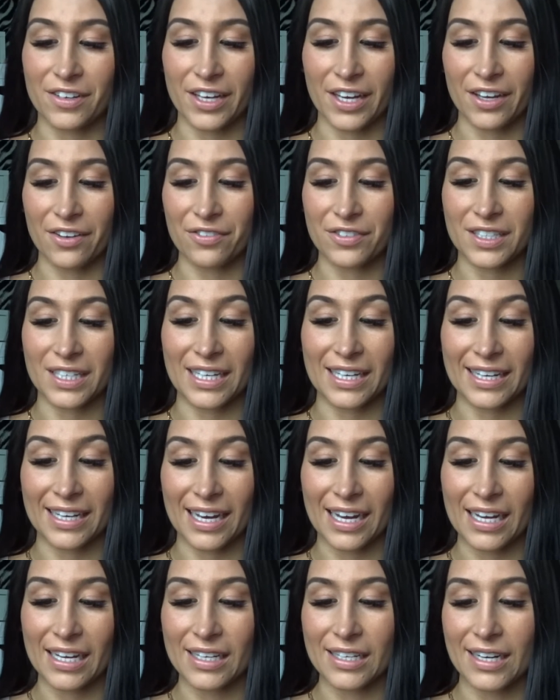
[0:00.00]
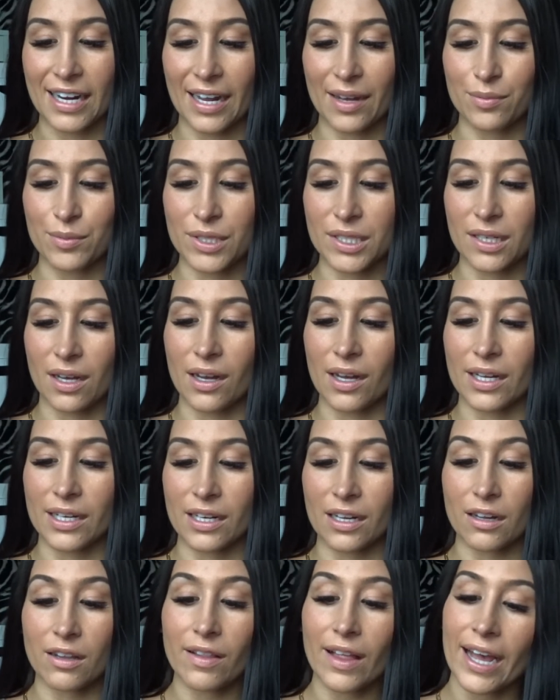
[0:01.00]
Gift, and Get
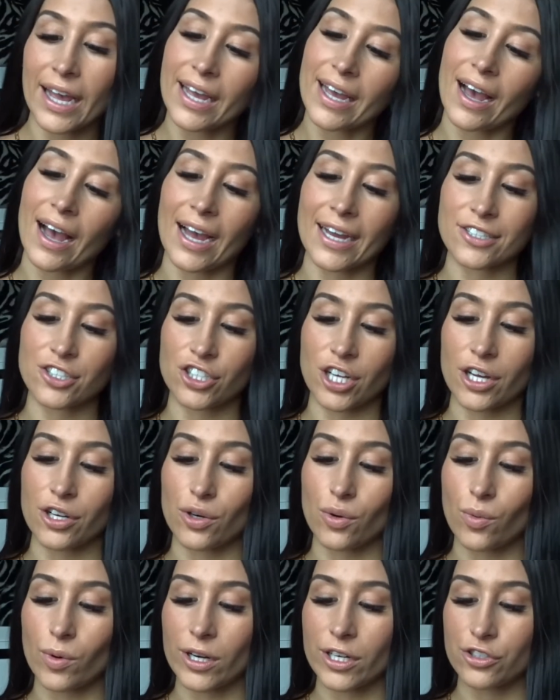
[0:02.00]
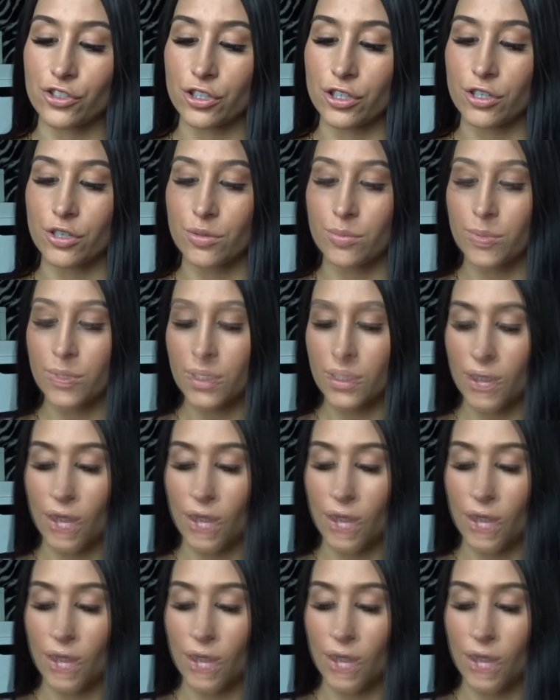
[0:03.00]
Amazon Clay Eyeshadow Wardrobe.